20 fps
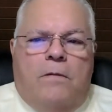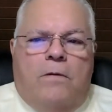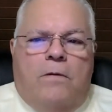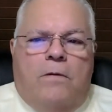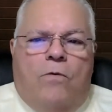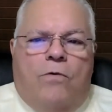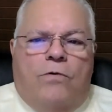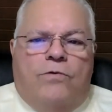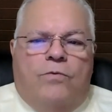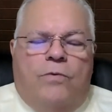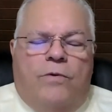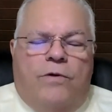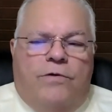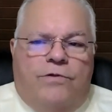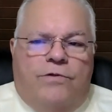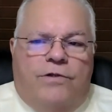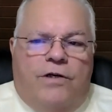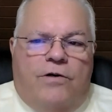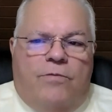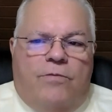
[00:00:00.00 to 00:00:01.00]
of course, we're
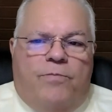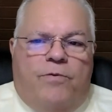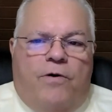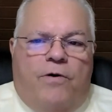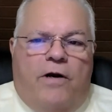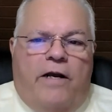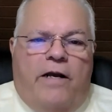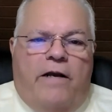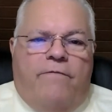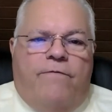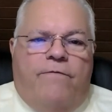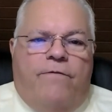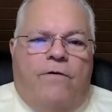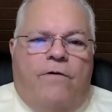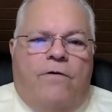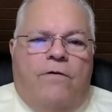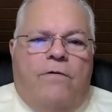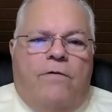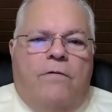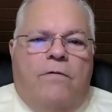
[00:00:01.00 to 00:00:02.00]
still praying
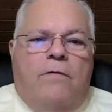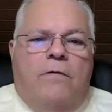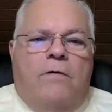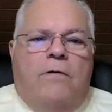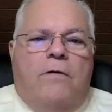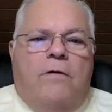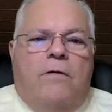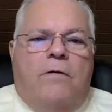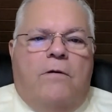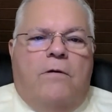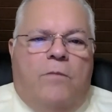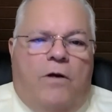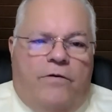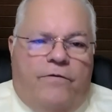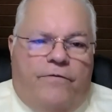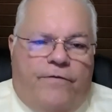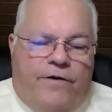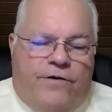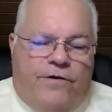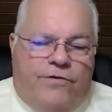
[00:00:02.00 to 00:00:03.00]
for
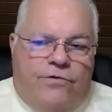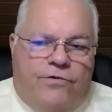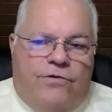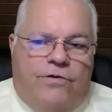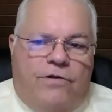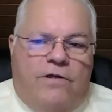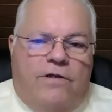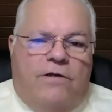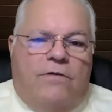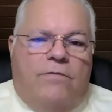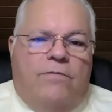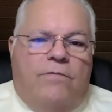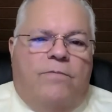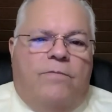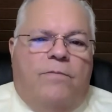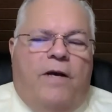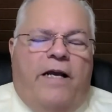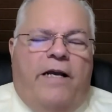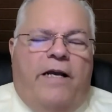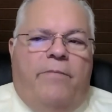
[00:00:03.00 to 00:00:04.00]
Brother Fisher's
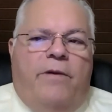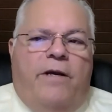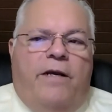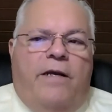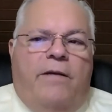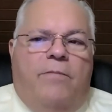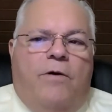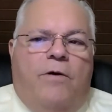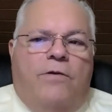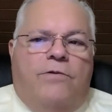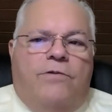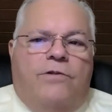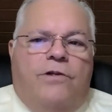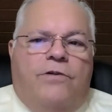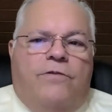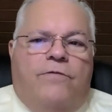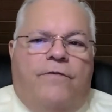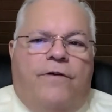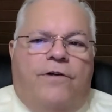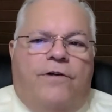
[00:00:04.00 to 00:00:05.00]
little baby, Brother
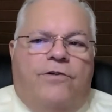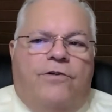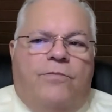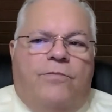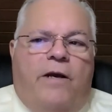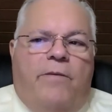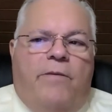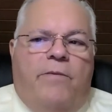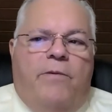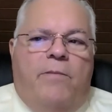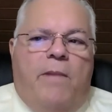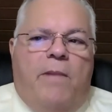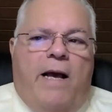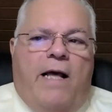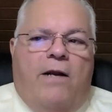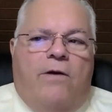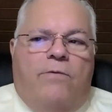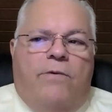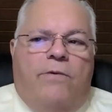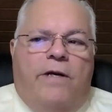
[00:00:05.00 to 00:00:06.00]
Sister Fisher's baby
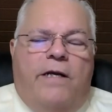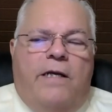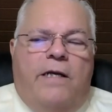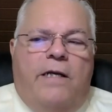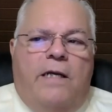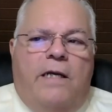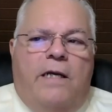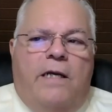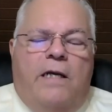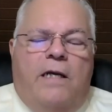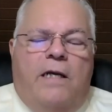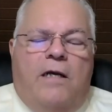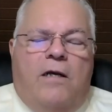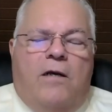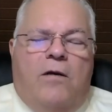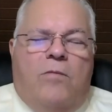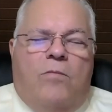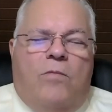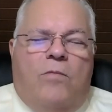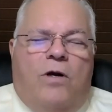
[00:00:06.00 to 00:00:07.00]
Mallory,
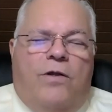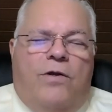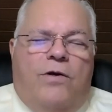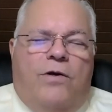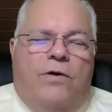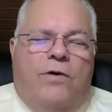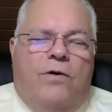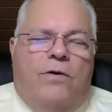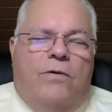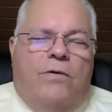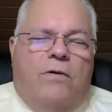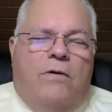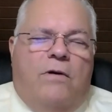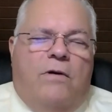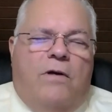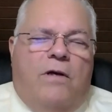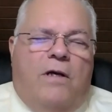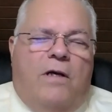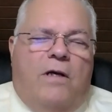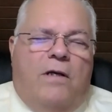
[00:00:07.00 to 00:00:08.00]
Brother
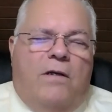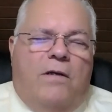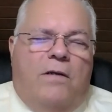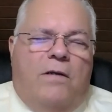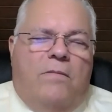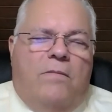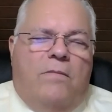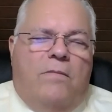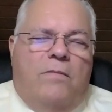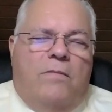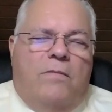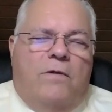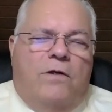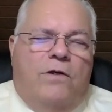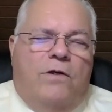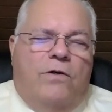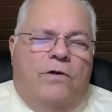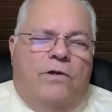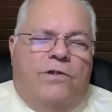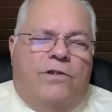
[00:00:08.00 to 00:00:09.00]
um,
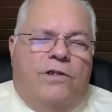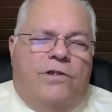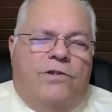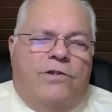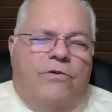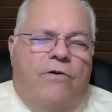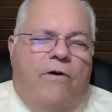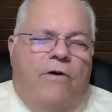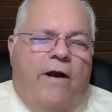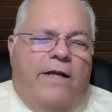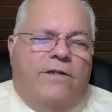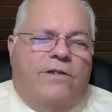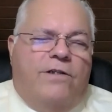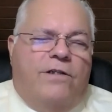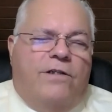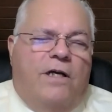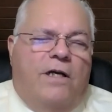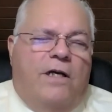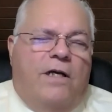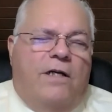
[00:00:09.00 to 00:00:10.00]
Lewis's
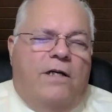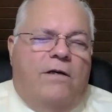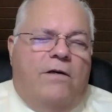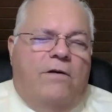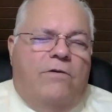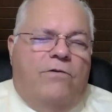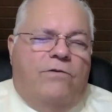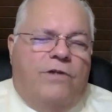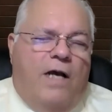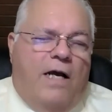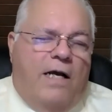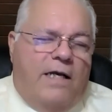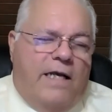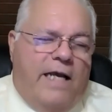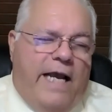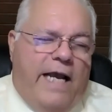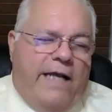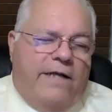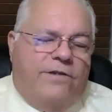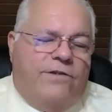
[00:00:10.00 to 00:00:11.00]
grandson who's
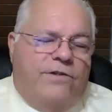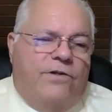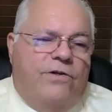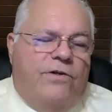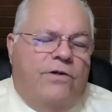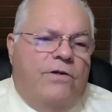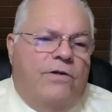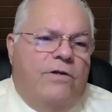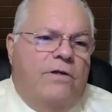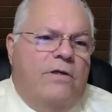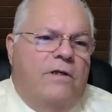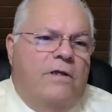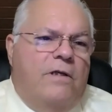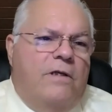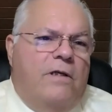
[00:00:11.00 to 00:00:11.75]
got cancer,